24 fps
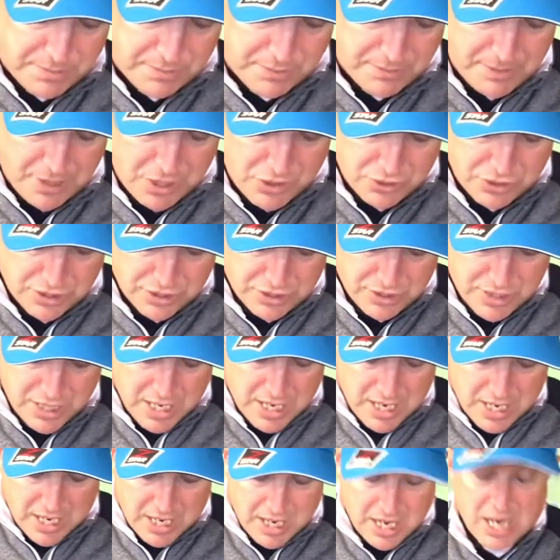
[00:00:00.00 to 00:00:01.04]
promotion.
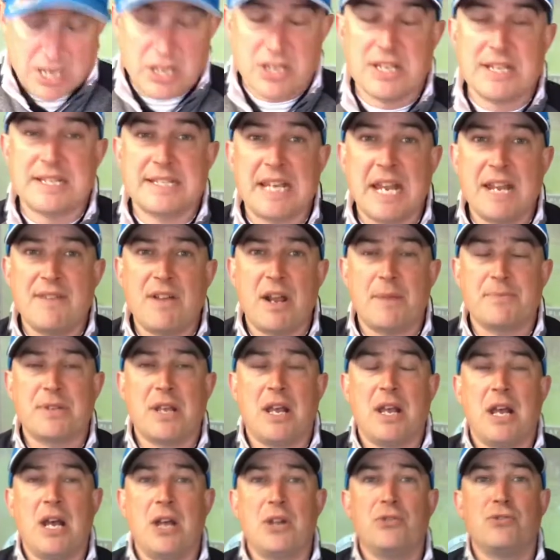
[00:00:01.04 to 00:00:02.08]
You can save up to
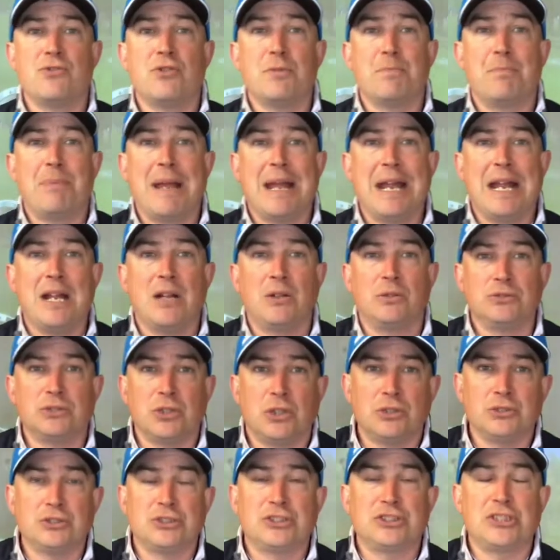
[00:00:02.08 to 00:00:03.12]
£100
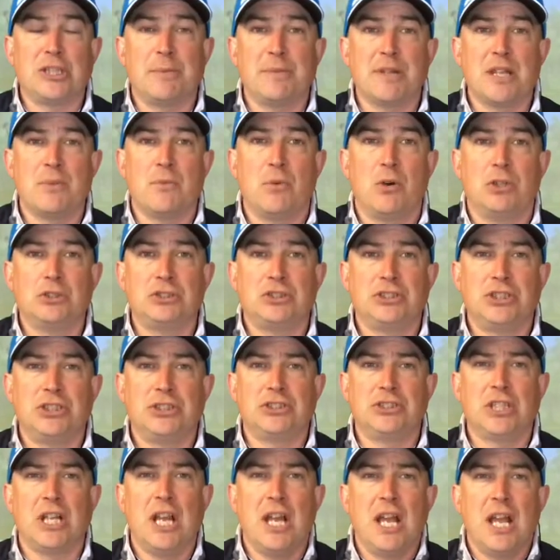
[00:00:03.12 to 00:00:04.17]
on some of the
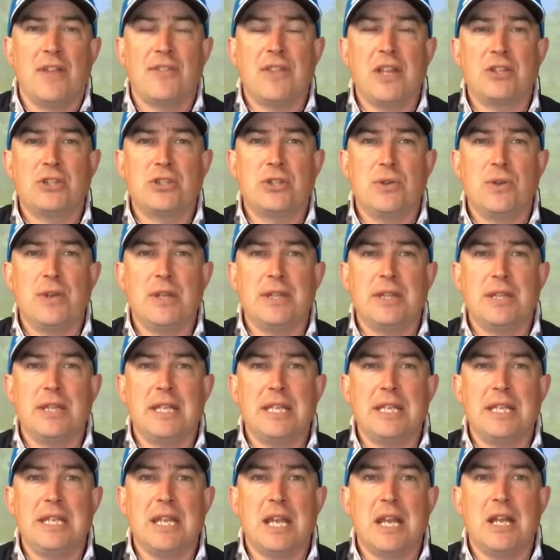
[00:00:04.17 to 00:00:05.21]
watches. They're doing
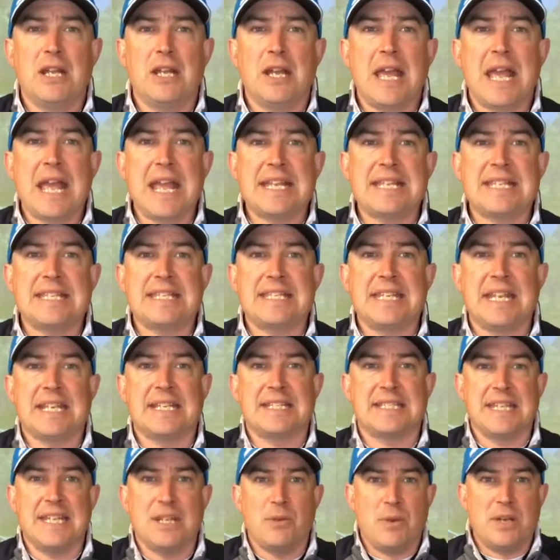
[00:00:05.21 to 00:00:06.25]
the
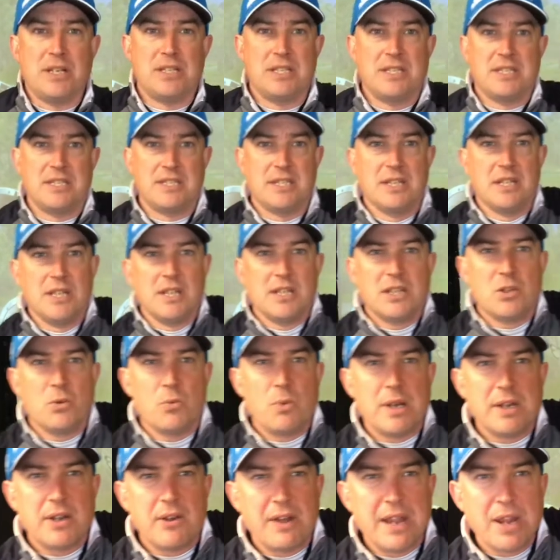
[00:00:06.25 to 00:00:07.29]
S60, which is the
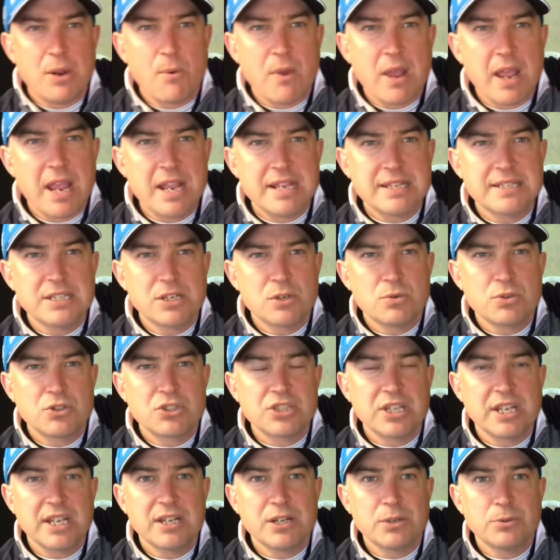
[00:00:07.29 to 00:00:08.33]
one I wear. It's the all
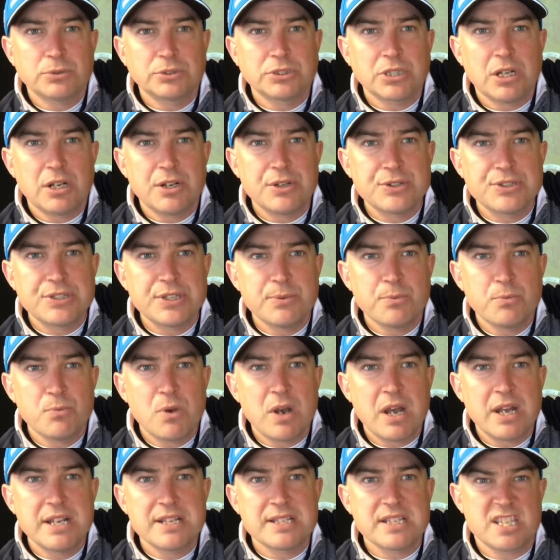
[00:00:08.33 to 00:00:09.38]
singing, all dancing
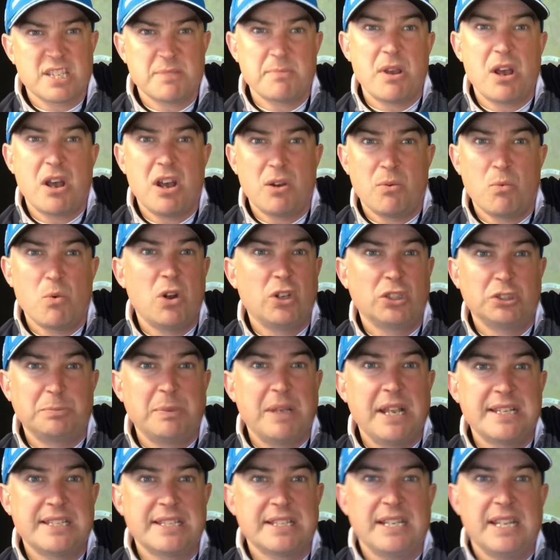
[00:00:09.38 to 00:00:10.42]
one. It's a smart watch,
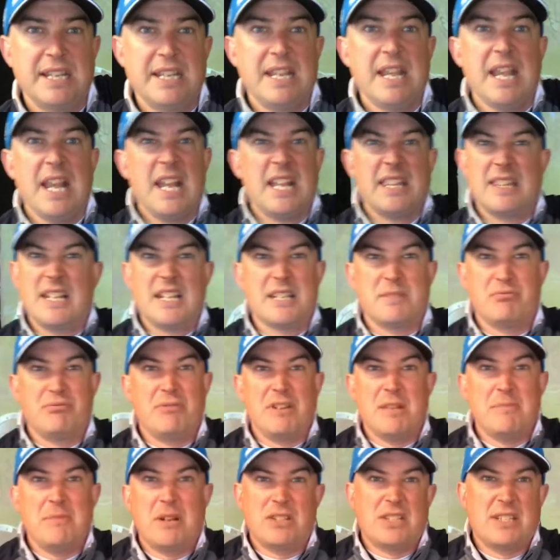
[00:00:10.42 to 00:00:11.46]
basically. Does
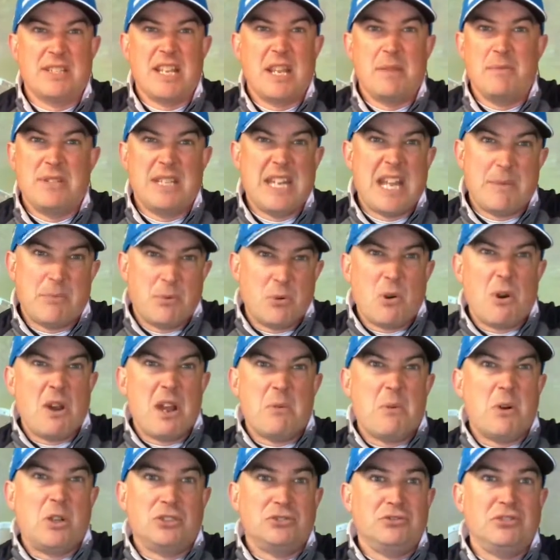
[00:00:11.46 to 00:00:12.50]
pretty much the same as the Apple
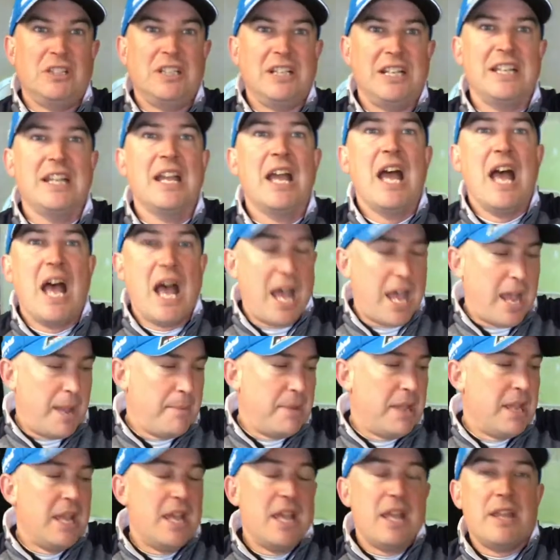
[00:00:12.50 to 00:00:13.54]
iWatch, really.
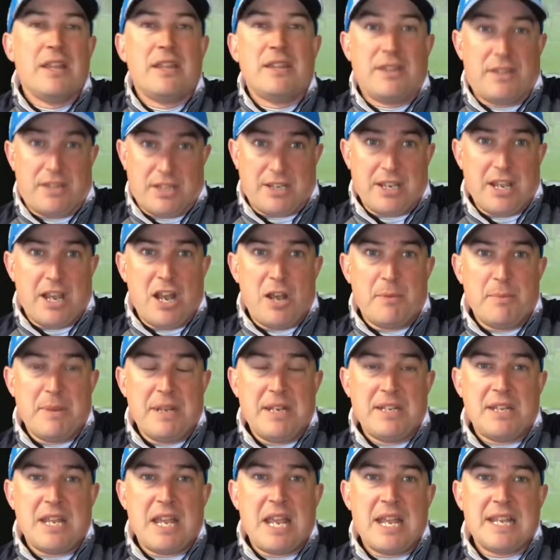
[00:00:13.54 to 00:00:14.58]
The
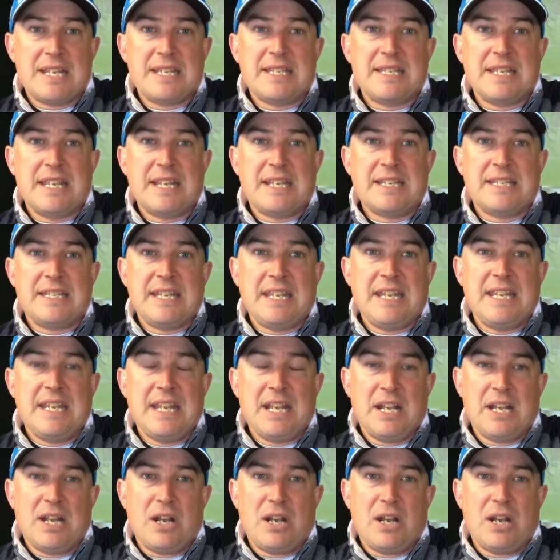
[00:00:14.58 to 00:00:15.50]
Garmin S60,